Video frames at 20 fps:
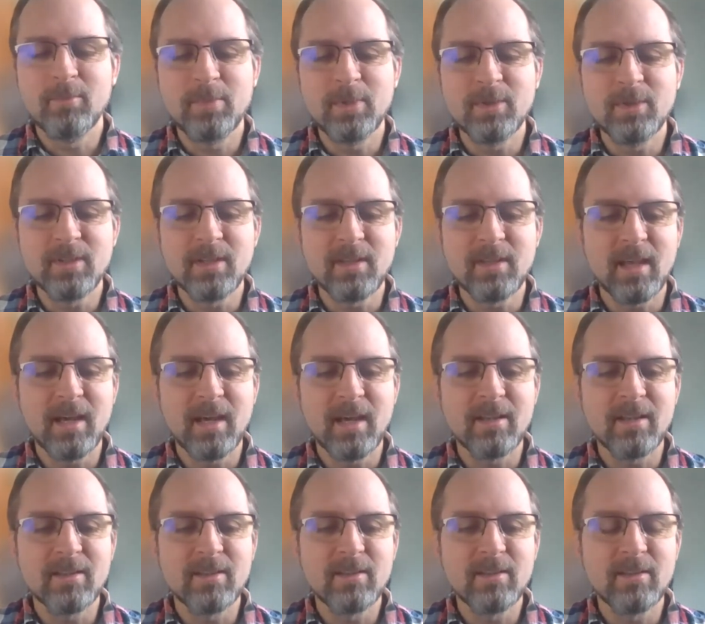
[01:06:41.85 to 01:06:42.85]
building
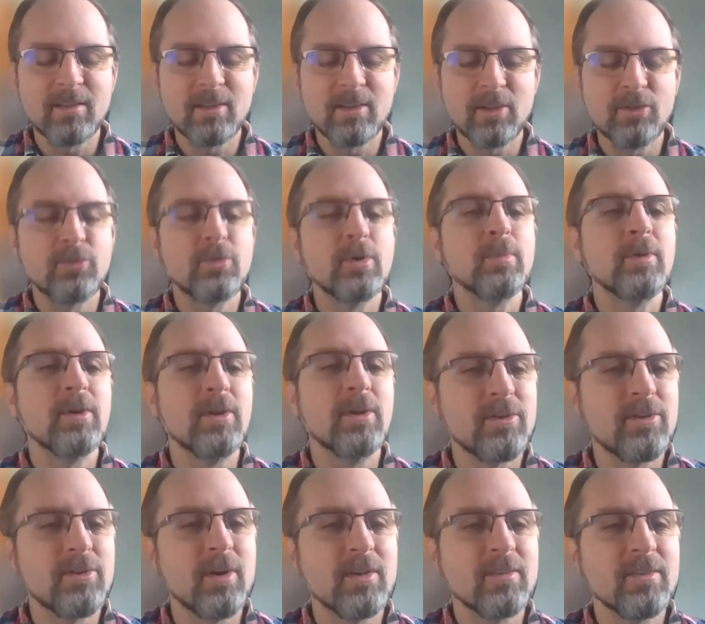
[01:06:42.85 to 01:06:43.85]
that contributor
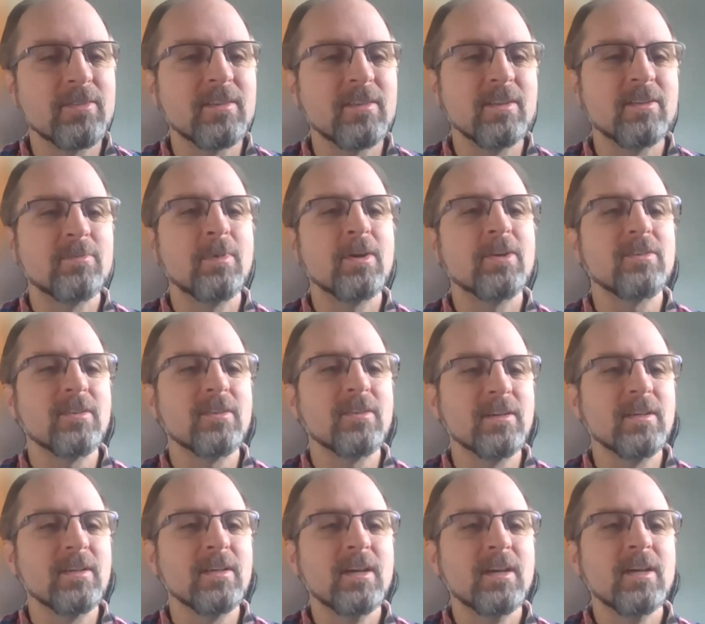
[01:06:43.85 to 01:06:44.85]
trust,
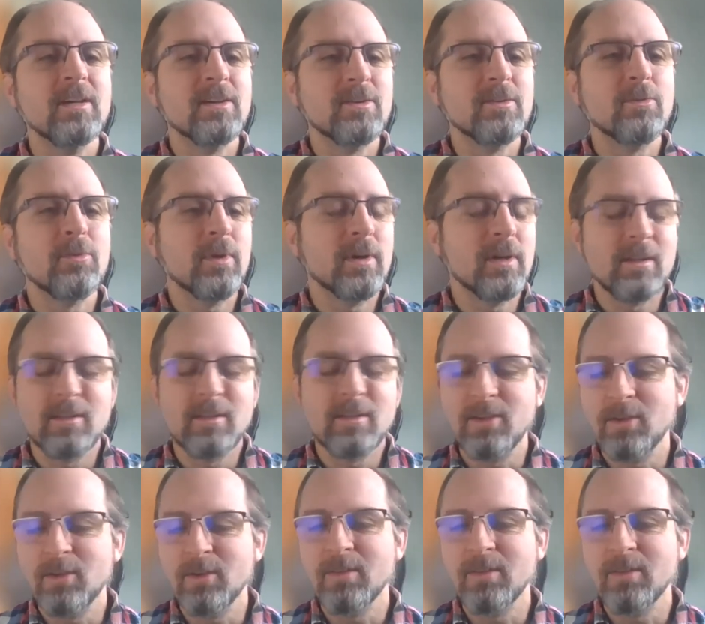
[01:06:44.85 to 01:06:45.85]
especially when,
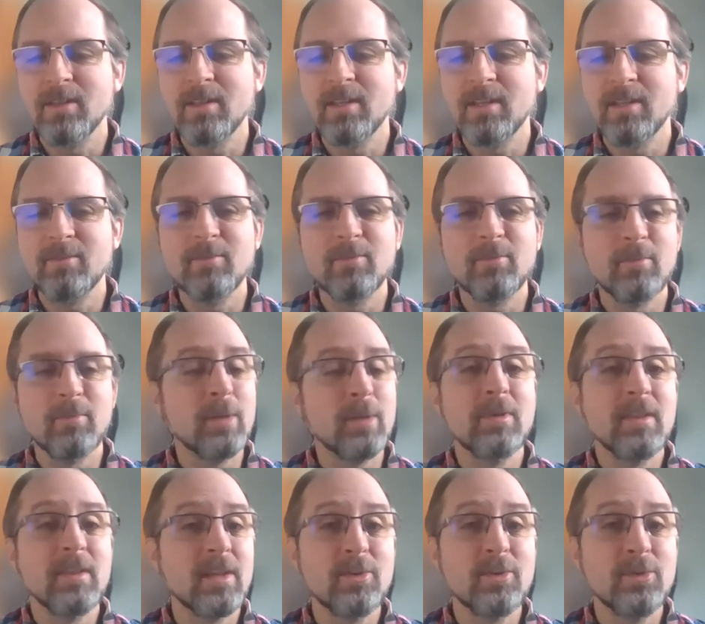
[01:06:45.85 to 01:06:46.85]
you know, it may
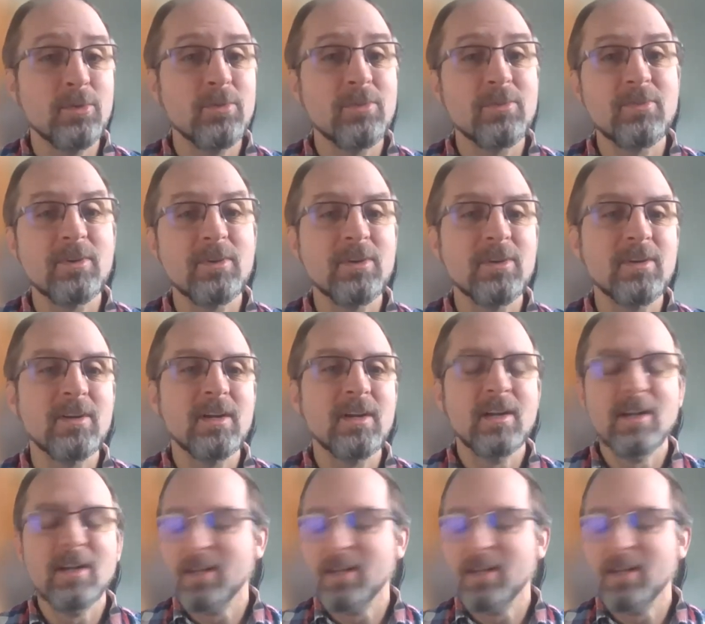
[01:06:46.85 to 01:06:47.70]
be then used for